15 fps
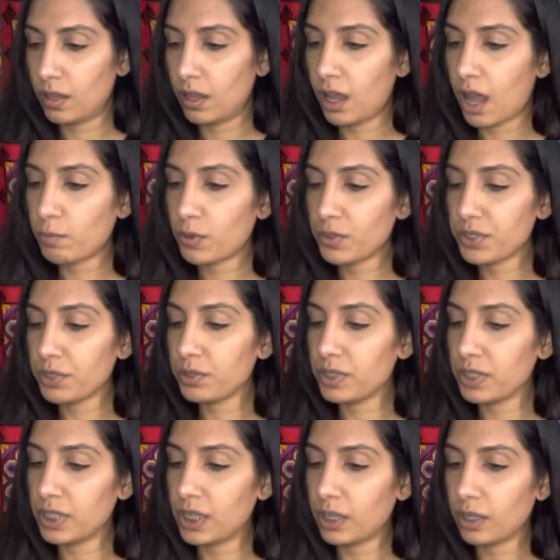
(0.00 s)
I'm also
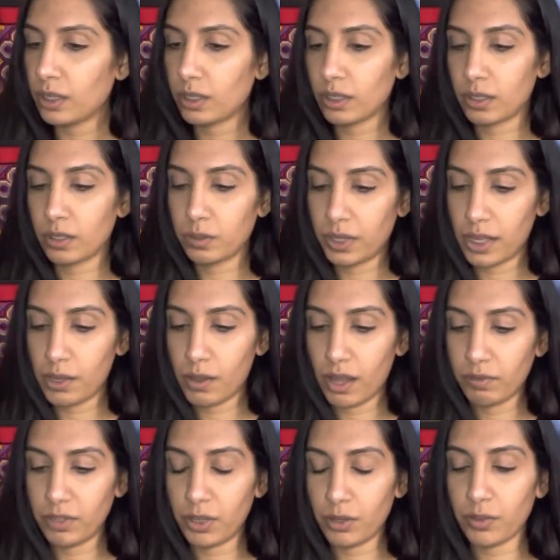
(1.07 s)
seeing, okay, you
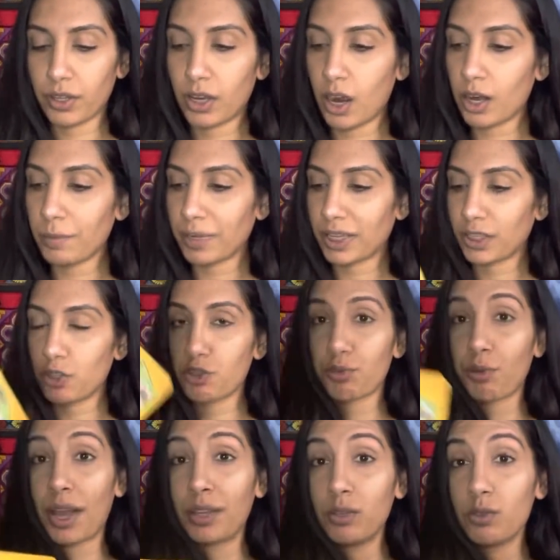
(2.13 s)
have here the karmic
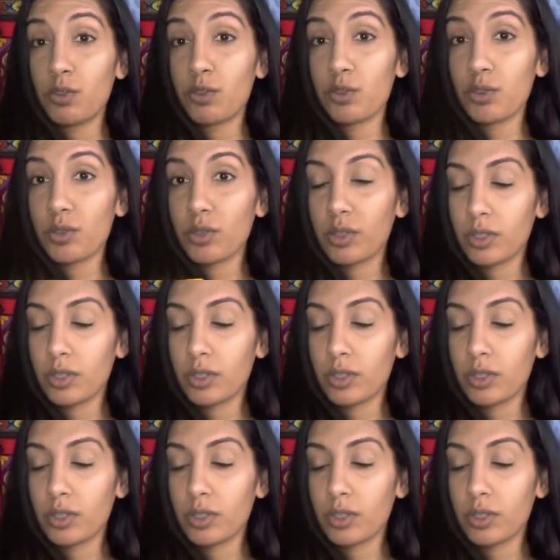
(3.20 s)
trench.